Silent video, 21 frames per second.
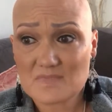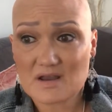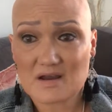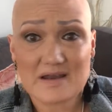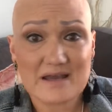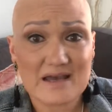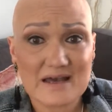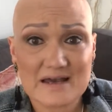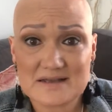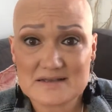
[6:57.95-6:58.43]

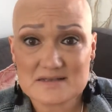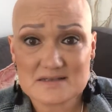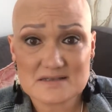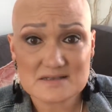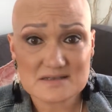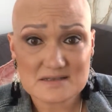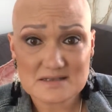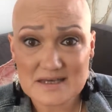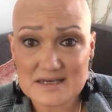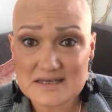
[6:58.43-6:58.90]
I had
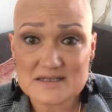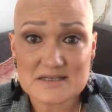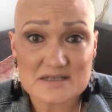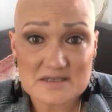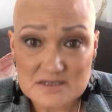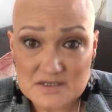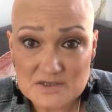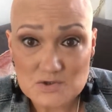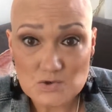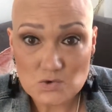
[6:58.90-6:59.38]

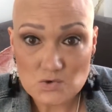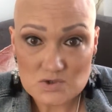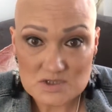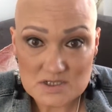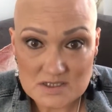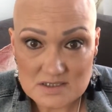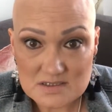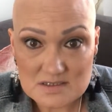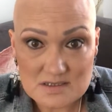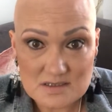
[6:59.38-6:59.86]
eating
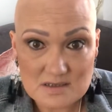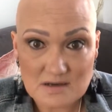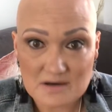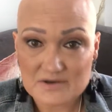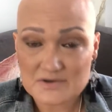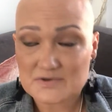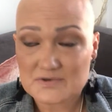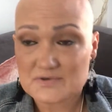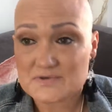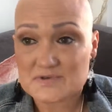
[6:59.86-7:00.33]
disorders.
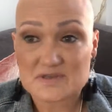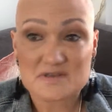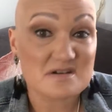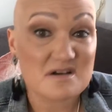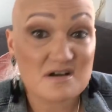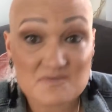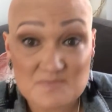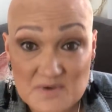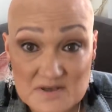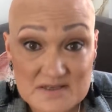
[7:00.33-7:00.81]
I used to
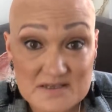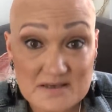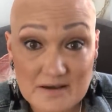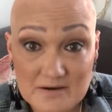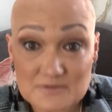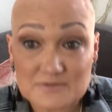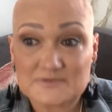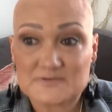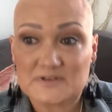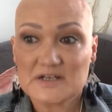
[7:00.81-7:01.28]
starve
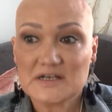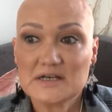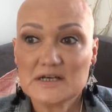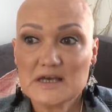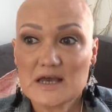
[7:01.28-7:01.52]
myself